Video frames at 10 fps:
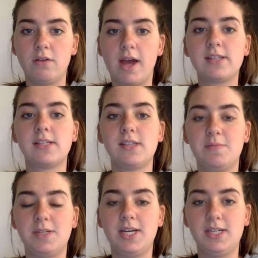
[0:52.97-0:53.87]
Exit
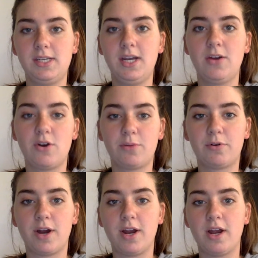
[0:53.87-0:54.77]
slips easily
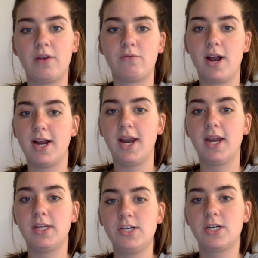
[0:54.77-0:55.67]
incorporate writing
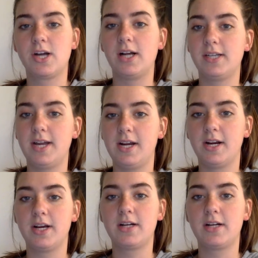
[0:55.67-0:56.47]
into your content area